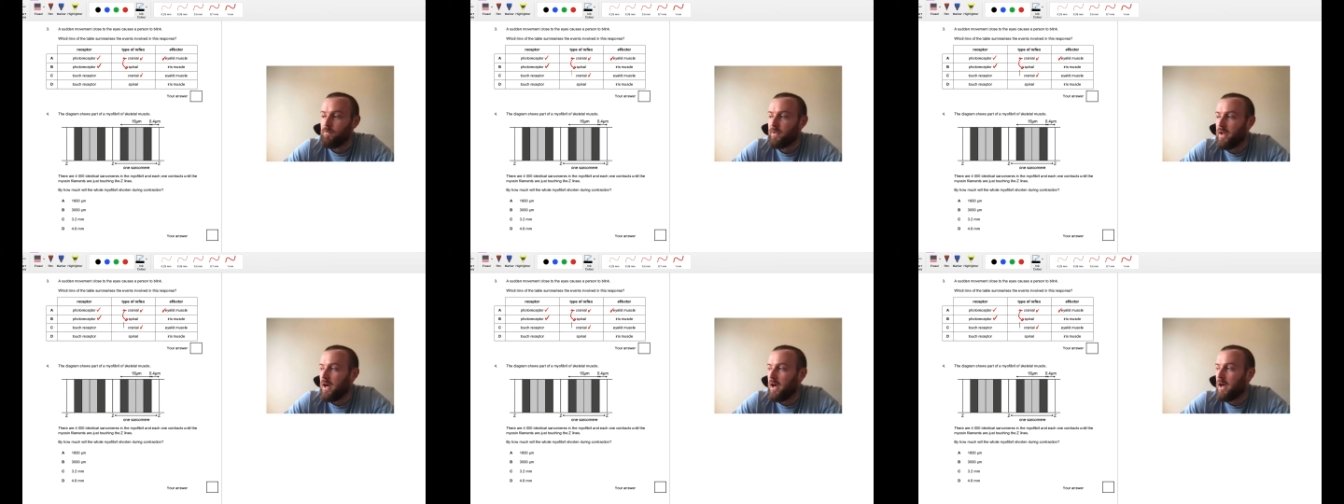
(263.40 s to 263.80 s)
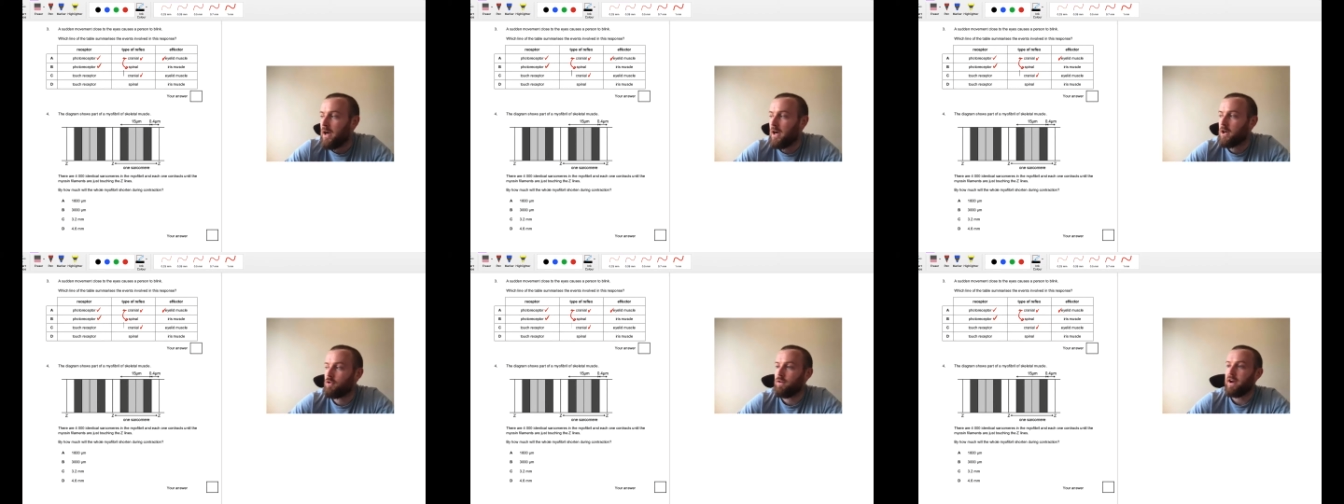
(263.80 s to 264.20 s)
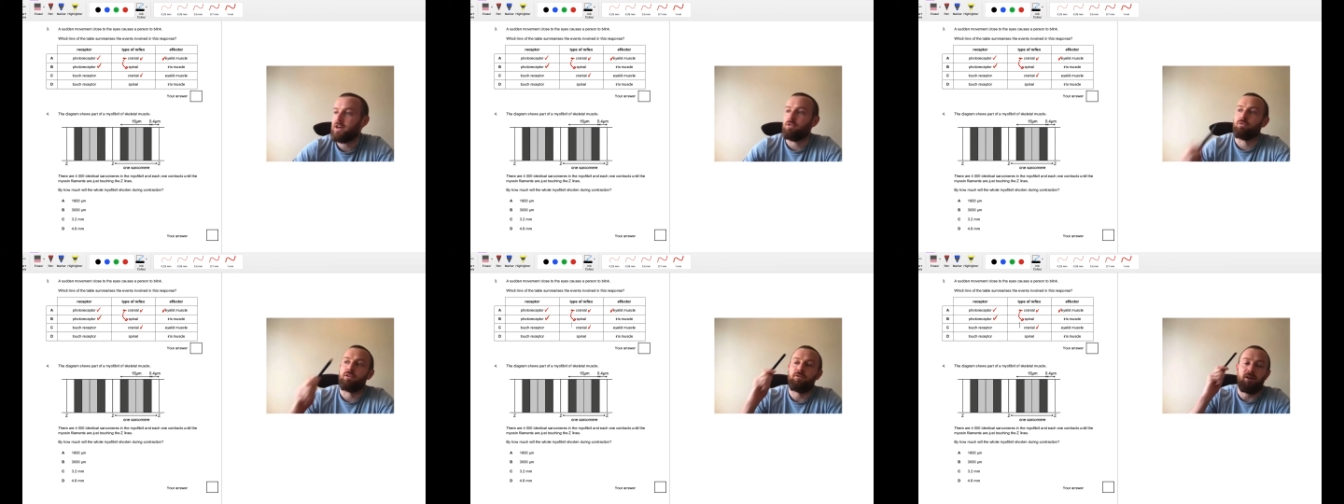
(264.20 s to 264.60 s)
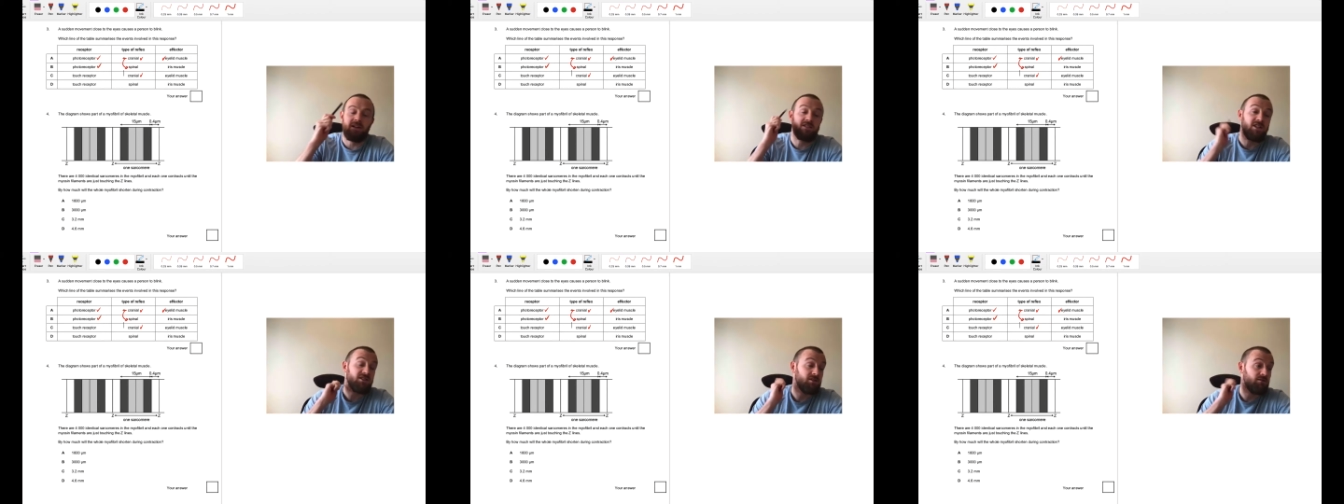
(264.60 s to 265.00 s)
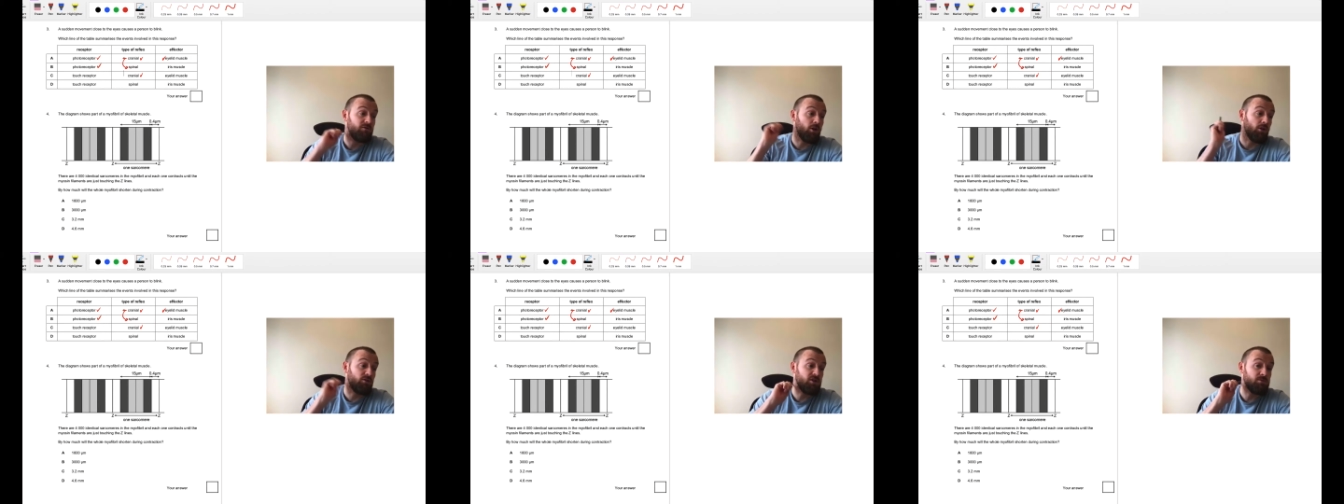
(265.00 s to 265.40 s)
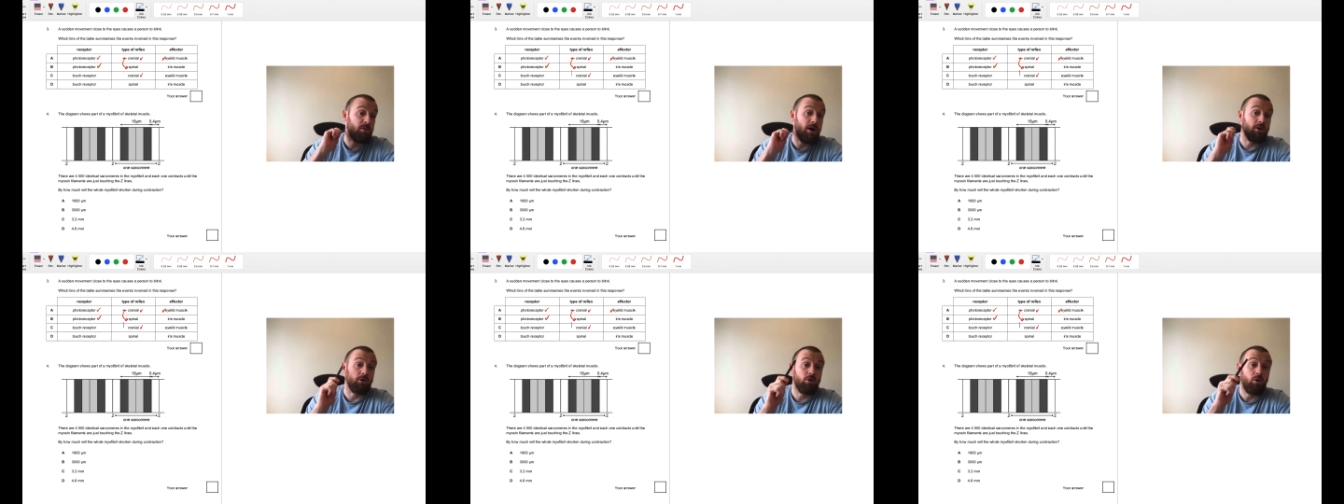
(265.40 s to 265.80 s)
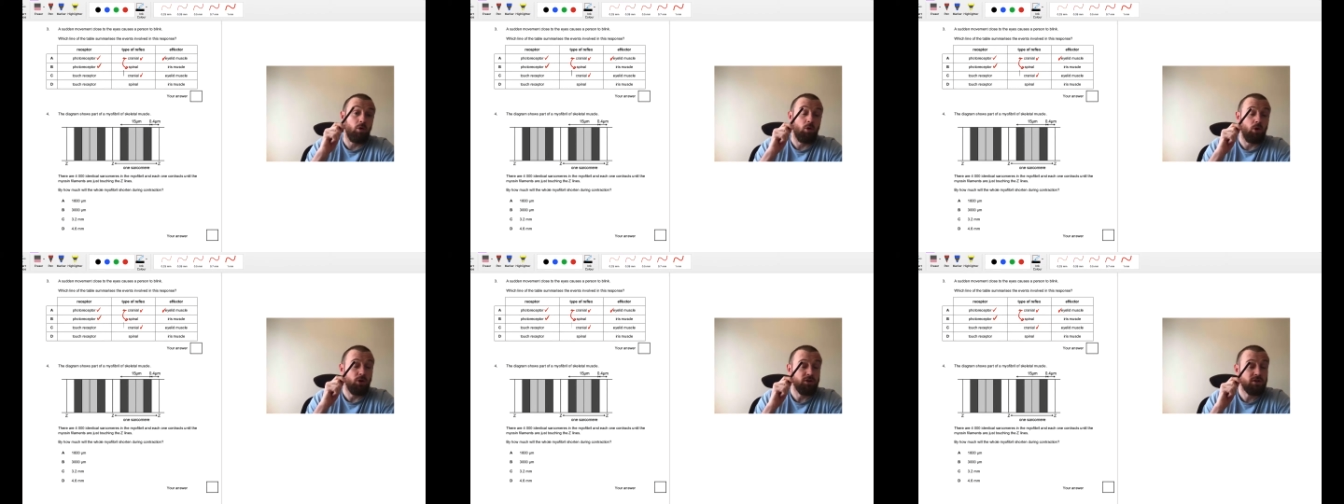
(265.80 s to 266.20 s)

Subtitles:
A cranial reflex doesn't involve the spinal cord.